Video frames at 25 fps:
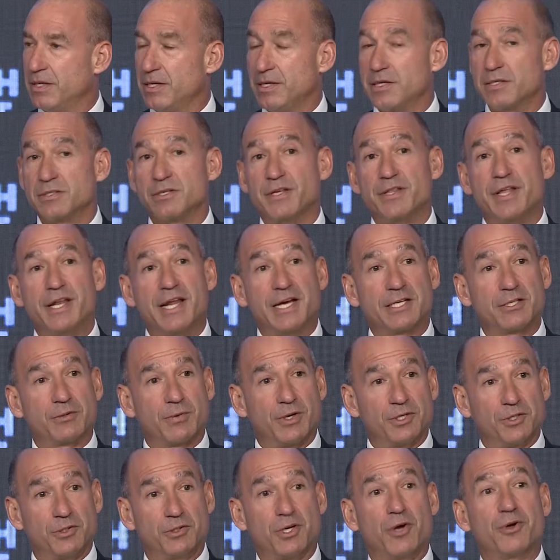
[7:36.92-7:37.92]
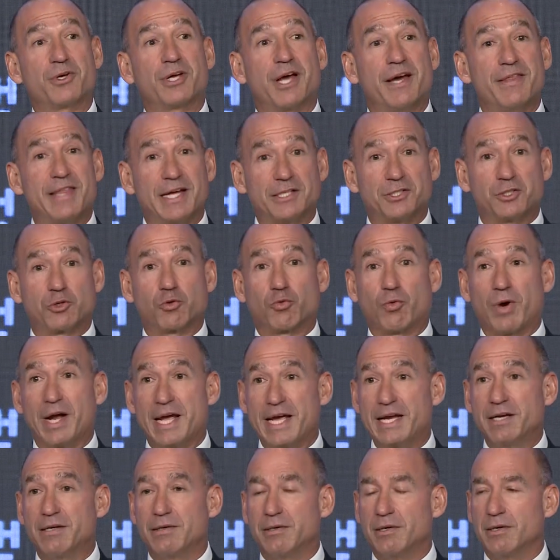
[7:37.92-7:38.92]
So the next question is, okay, that's
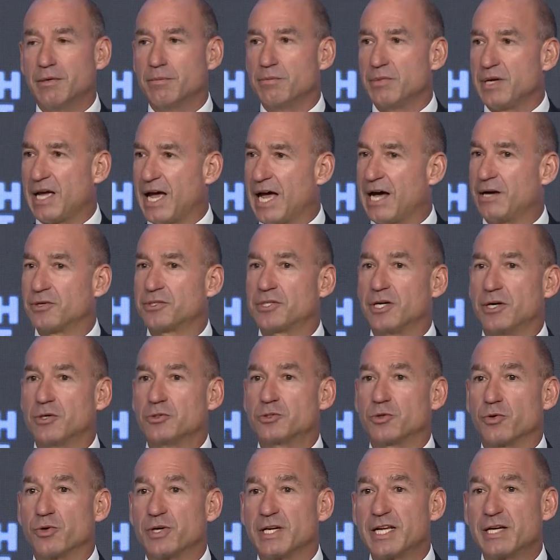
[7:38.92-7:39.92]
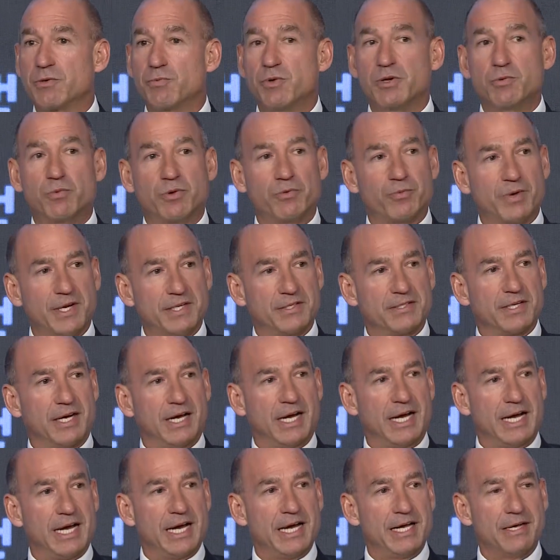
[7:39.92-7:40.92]
great. Households are illiquid when rates are
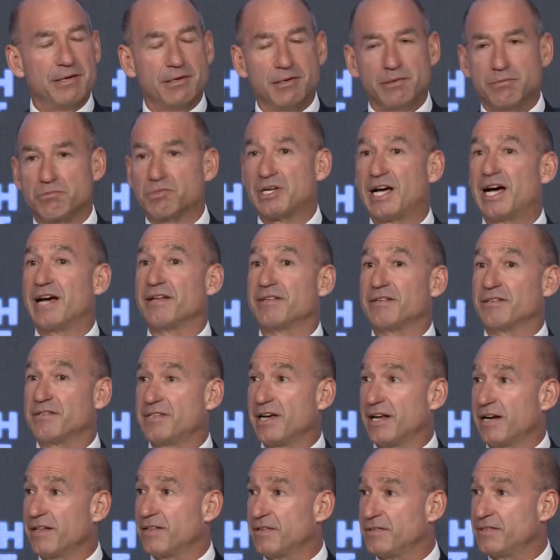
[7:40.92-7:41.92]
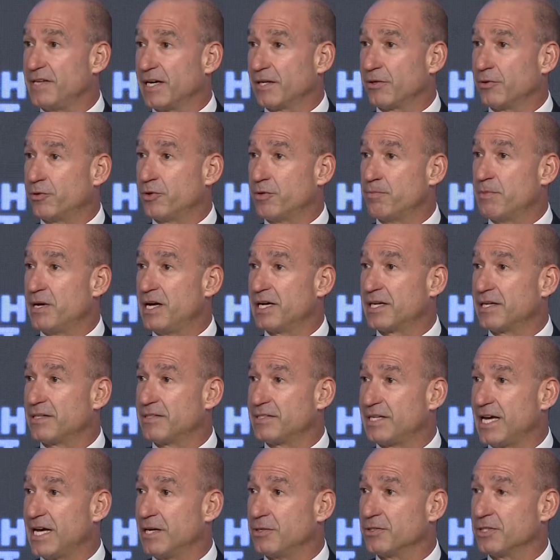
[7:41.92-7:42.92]
high. It's hard to sell in the secondary market.
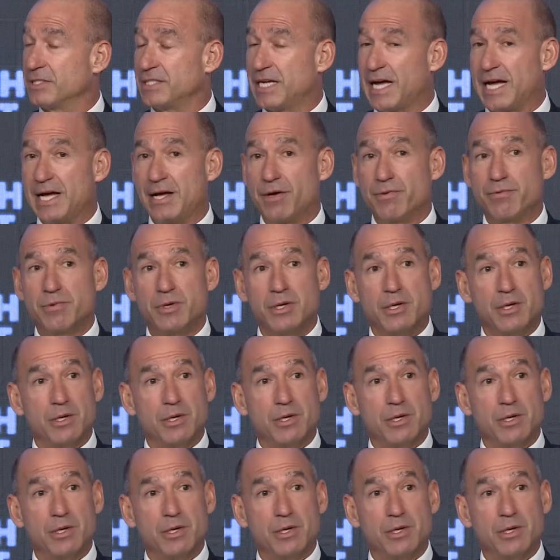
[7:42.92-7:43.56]
Sales are down.